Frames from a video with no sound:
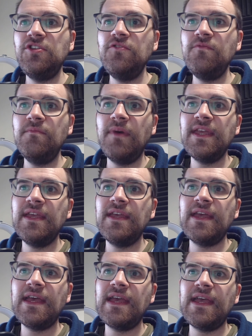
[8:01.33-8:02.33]
you might
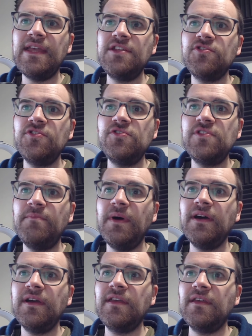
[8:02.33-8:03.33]
introduce a
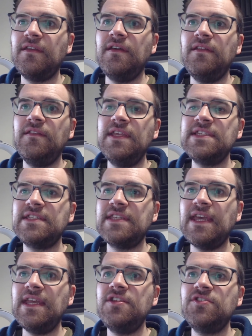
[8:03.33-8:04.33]
bug at this
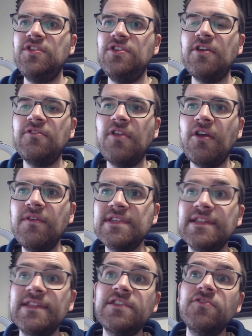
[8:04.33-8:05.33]
stage that you don't notice
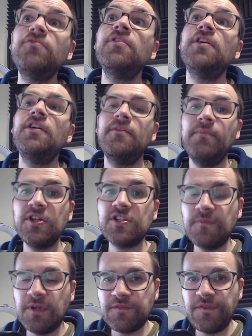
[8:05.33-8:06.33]
until much,
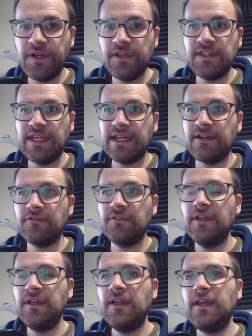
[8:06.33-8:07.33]
much further down.
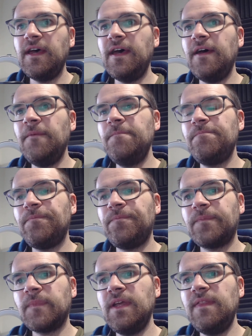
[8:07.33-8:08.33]
Um,
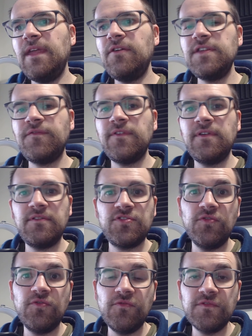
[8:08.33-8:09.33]
and there are different
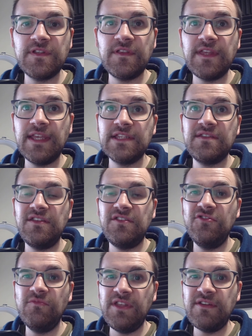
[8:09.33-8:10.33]
tools and things that
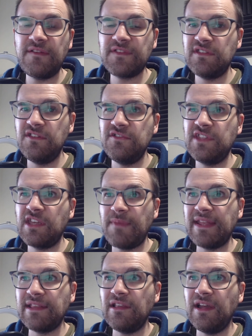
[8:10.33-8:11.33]
normally you have to use the
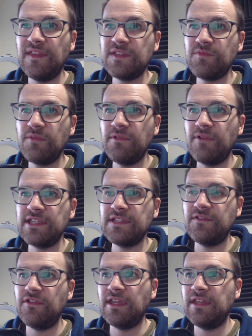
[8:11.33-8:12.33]
command line. There's probably ways of
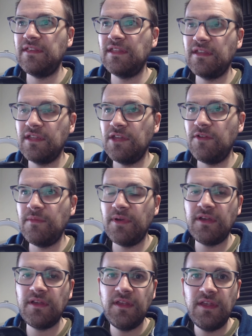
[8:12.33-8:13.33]
doing it in the G U I,
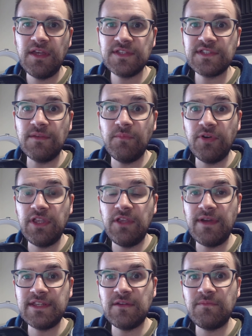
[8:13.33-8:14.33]
but at some point you
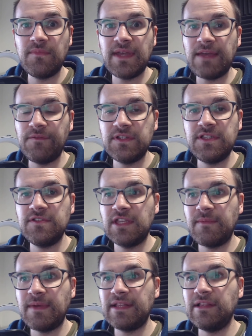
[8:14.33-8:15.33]
end up having to use the
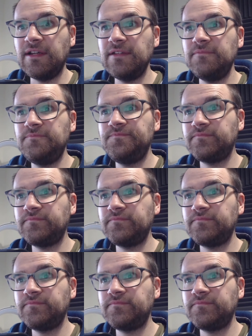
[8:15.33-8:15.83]
command line